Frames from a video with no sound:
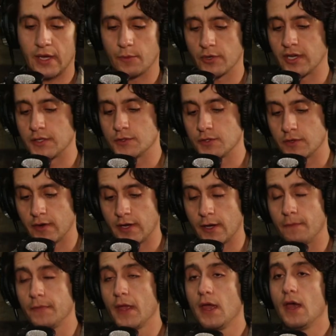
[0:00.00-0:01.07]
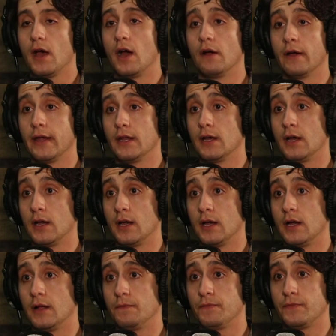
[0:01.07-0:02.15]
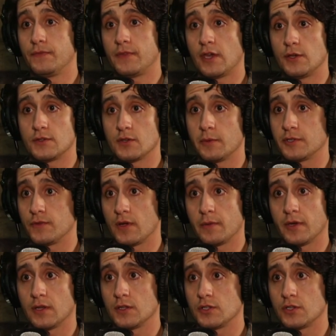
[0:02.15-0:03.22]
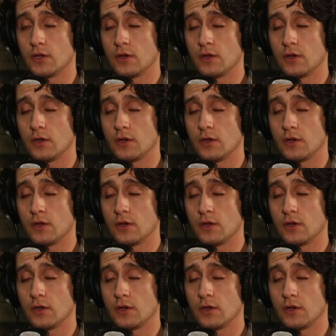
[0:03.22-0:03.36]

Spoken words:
Yeah, we're getting sushi right now. All right. Thank you so much for coming on the